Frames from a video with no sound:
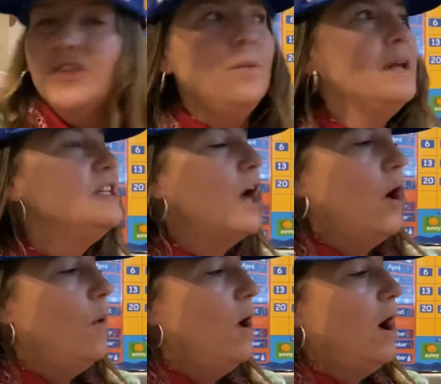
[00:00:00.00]
the
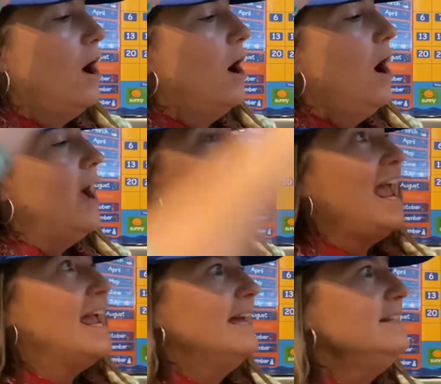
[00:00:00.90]
window
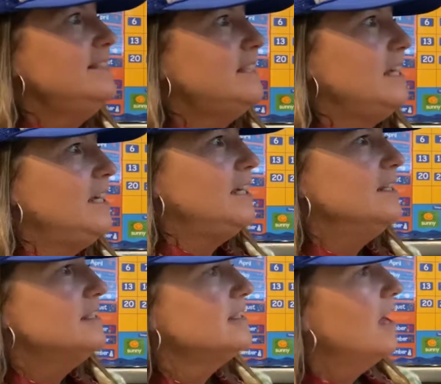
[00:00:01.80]
and
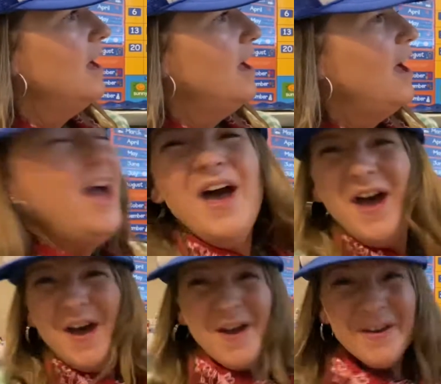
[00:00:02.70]
sees
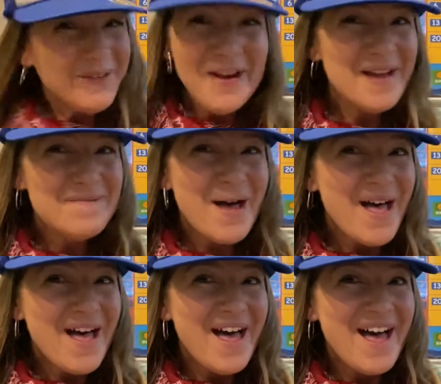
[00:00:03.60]

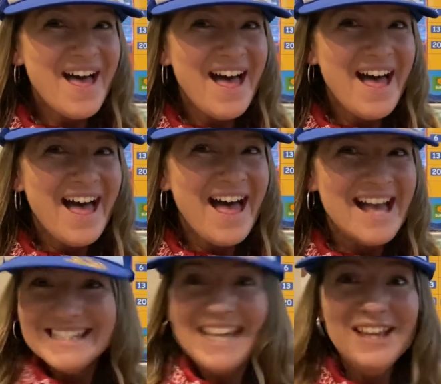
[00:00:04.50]
Grandma.
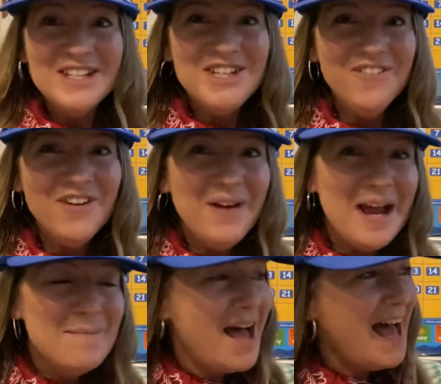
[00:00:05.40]
Silent cheer for
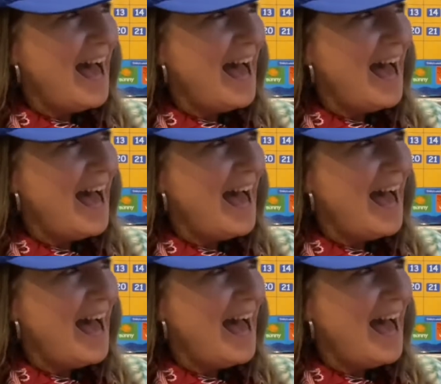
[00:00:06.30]
Grandma.